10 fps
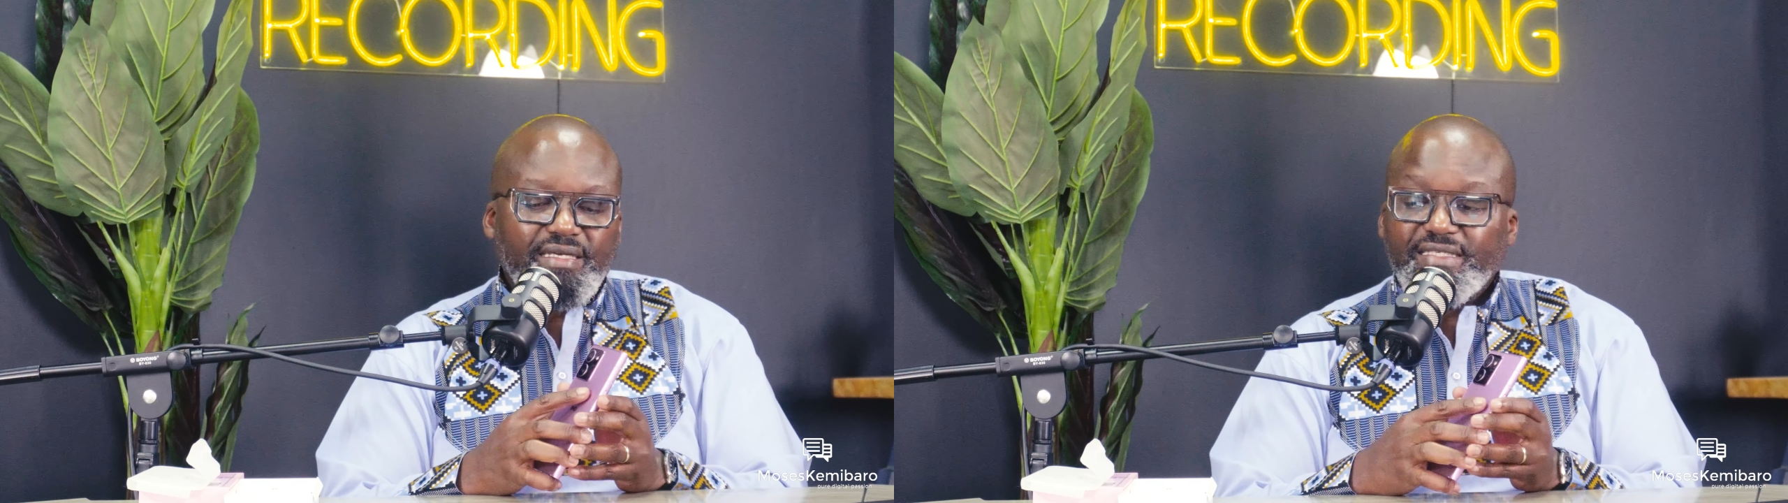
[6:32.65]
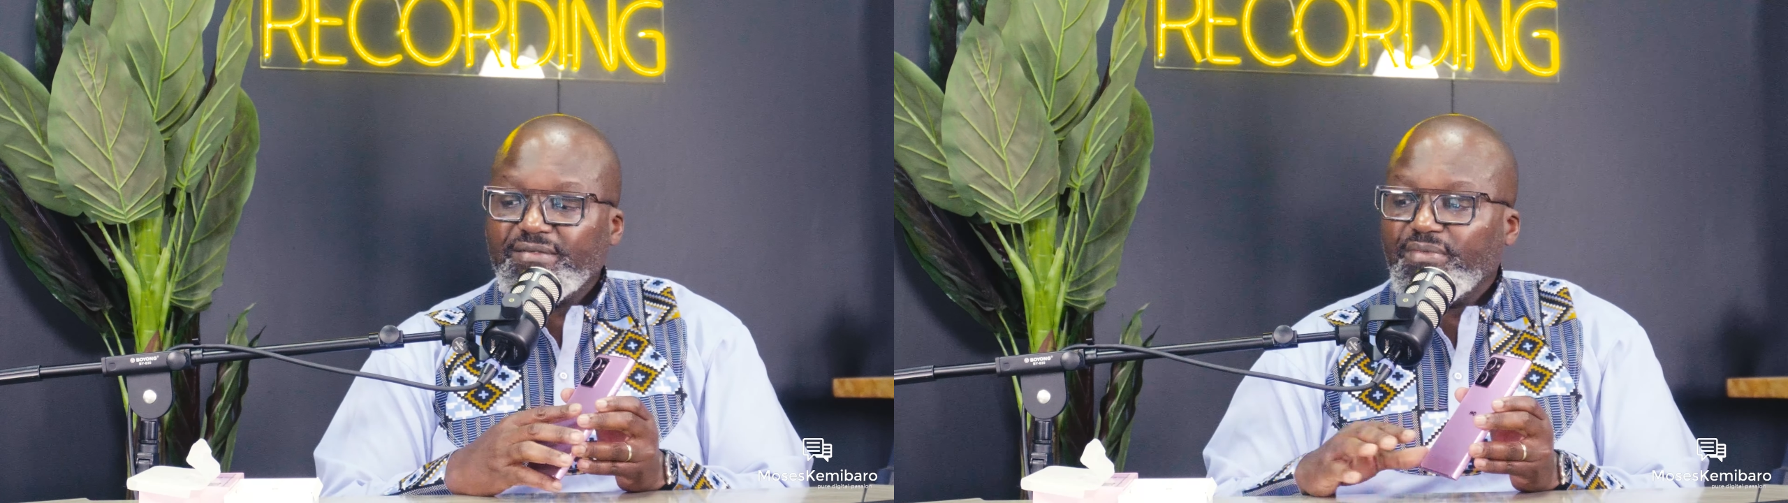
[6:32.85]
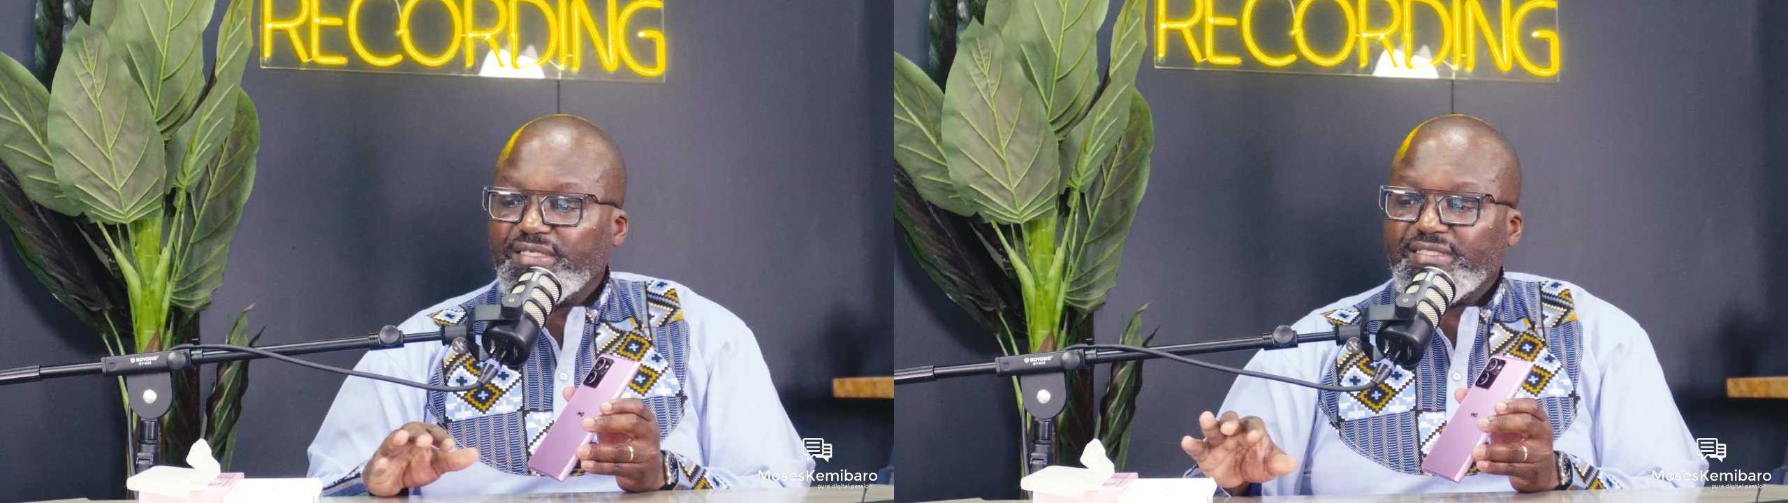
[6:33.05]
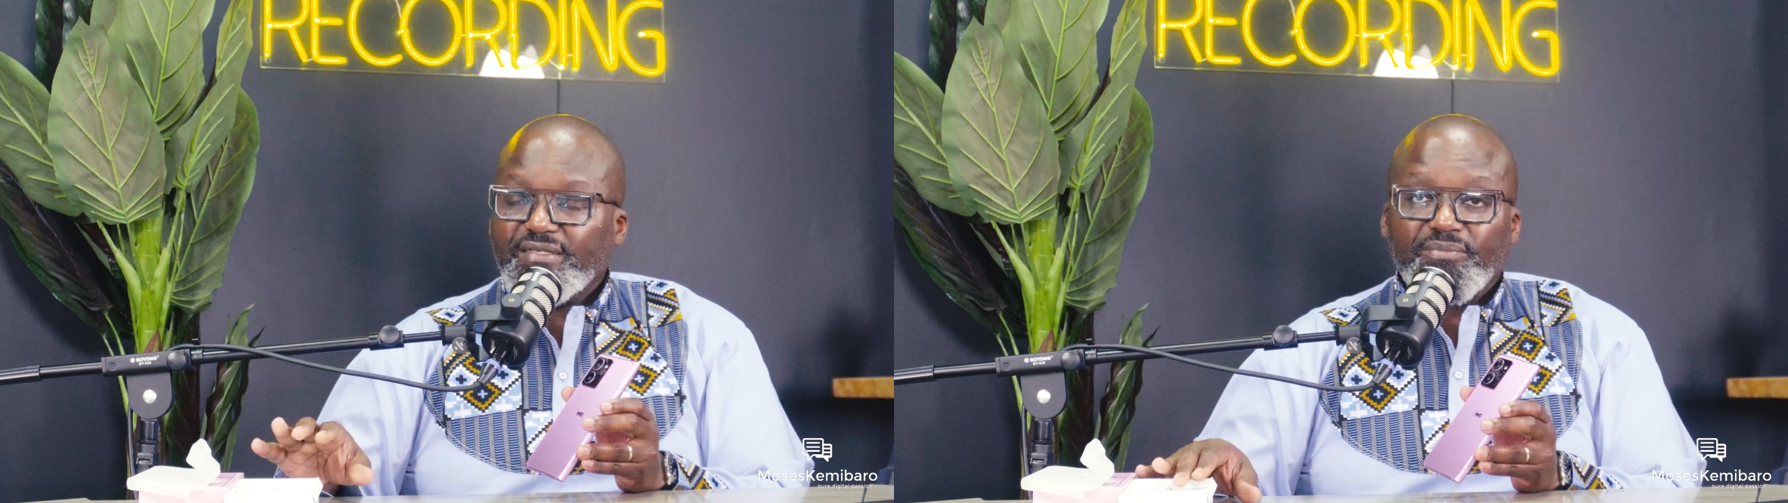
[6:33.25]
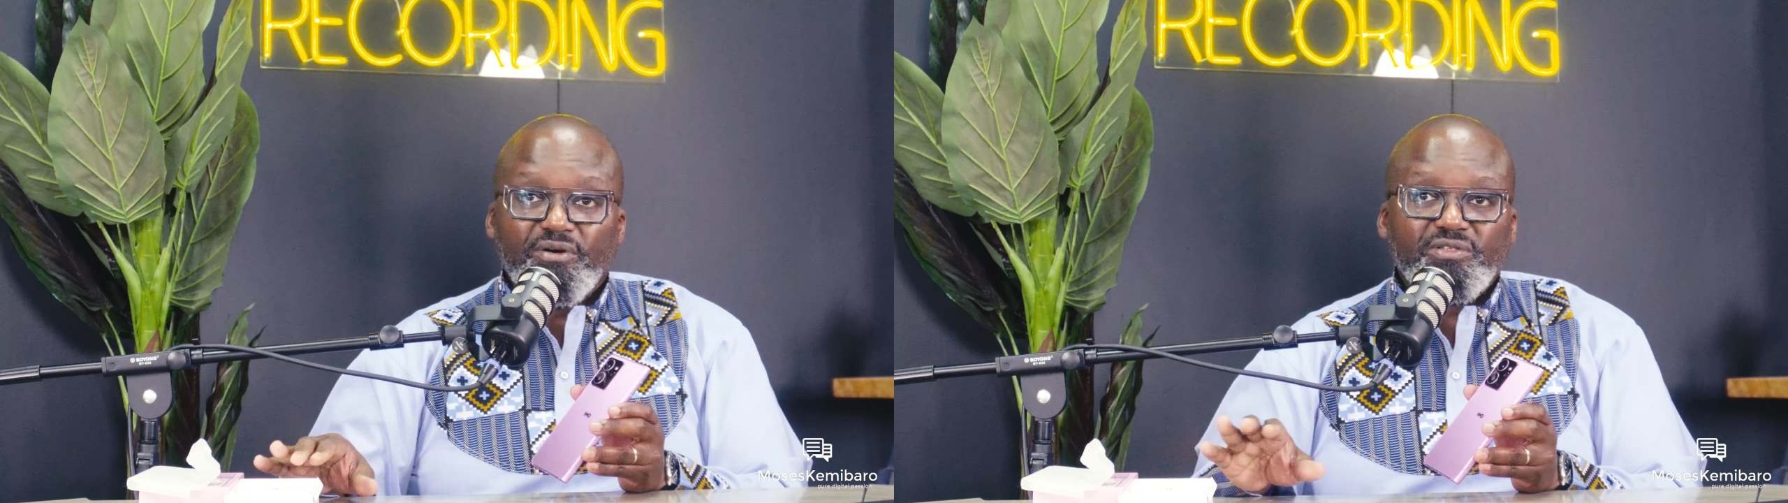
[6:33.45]
There isn't much in
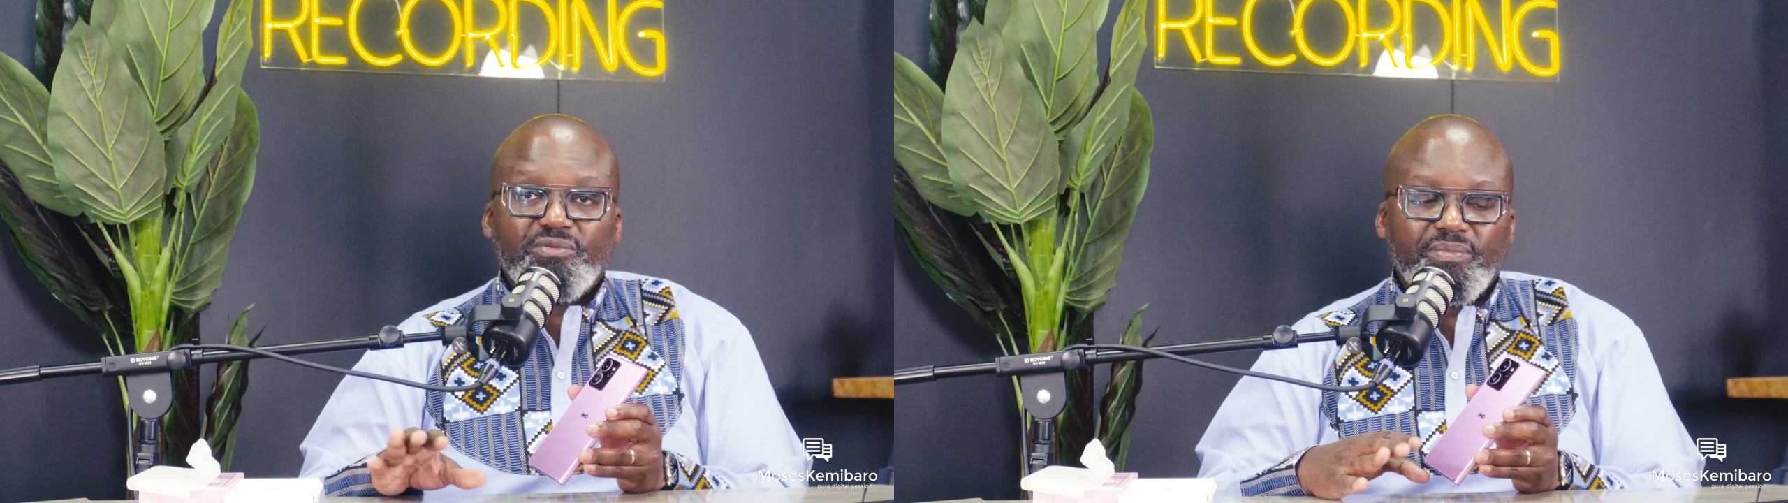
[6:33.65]
the box.